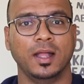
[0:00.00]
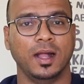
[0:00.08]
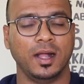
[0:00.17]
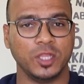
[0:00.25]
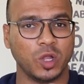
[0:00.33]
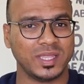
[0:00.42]

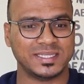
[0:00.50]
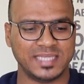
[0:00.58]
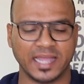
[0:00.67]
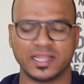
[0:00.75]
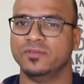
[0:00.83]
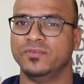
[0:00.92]
Uh, not
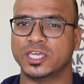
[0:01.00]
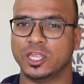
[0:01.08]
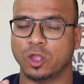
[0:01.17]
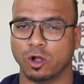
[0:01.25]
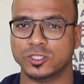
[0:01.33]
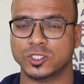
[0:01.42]
exactly. We
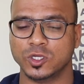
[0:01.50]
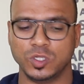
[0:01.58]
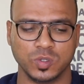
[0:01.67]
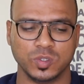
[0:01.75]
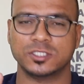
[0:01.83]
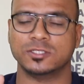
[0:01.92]
can also
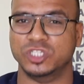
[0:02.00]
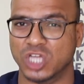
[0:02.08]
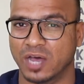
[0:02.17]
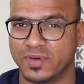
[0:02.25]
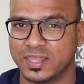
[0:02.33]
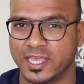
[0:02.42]
use
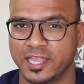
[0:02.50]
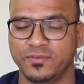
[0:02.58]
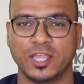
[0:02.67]
Java there.